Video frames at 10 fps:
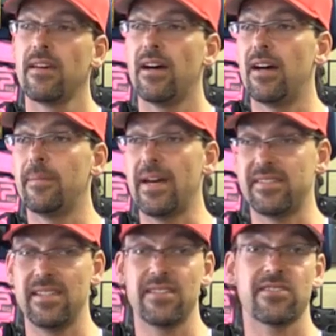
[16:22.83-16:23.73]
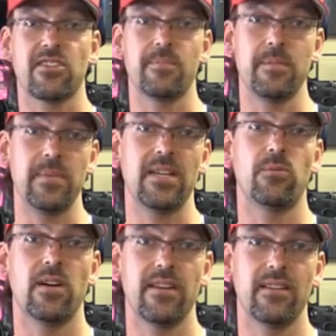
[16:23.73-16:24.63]
I see this tournament
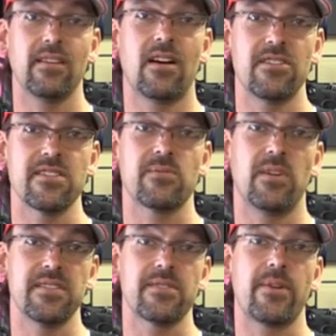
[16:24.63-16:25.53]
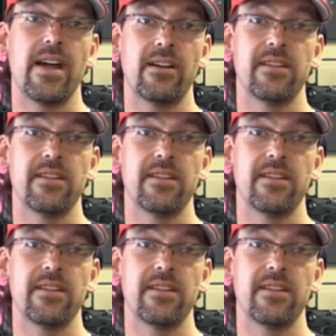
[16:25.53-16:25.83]
being one of the largest ones around,